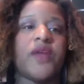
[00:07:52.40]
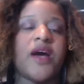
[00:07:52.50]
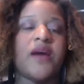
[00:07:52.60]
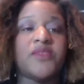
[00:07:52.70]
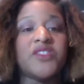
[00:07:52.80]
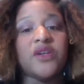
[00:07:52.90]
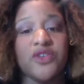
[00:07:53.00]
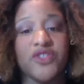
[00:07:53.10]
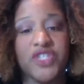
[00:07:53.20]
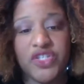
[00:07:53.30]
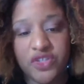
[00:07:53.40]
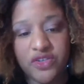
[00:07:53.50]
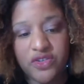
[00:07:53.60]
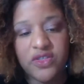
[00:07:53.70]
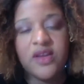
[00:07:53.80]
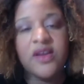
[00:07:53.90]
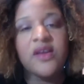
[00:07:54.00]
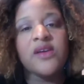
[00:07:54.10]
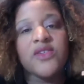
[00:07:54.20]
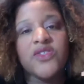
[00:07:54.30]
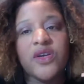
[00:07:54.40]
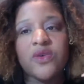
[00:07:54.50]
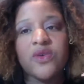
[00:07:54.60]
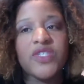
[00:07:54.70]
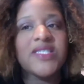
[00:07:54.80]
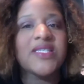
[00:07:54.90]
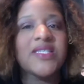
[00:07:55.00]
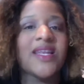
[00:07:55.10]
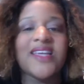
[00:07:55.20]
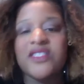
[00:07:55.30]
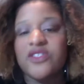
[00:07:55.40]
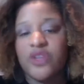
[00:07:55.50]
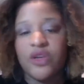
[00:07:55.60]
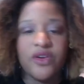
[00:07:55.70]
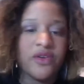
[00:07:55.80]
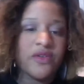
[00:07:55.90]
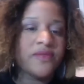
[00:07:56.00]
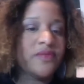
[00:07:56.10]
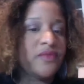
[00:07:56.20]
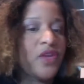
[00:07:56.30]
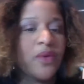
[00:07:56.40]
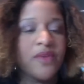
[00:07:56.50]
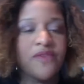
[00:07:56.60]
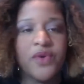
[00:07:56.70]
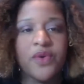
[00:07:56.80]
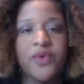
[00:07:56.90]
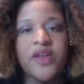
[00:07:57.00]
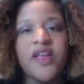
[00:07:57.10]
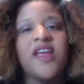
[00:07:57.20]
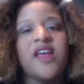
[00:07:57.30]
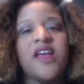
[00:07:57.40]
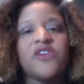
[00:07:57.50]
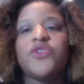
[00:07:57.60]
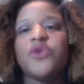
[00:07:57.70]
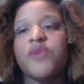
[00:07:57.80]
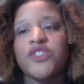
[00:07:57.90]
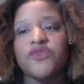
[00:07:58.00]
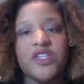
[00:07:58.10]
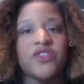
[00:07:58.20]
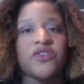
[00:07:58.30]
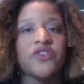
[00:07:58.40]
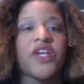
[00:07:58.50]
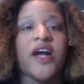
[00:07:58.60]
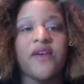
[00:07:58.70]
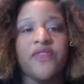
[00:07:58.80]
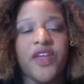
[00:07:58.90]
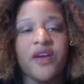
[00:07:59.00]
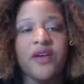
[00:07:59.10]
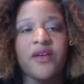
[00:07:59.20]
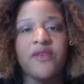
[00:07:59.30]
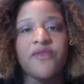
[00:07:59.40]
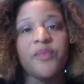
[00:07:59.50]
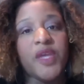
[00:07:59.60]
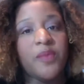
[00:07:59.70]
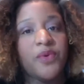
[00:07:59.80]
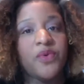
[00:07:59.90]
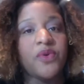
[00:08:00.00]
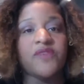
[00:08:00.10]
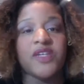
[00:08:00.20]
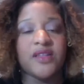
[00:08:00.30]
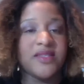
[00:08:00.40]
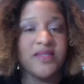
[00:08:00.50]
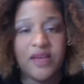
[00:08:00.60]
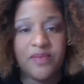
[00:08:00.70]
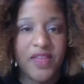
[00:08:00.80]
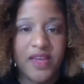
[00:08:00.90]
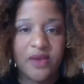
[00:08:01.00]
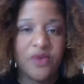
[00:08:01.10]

sell your t-shirts. So just lessons learned going forward. And there's so much research out there from people who have done the same thing, who've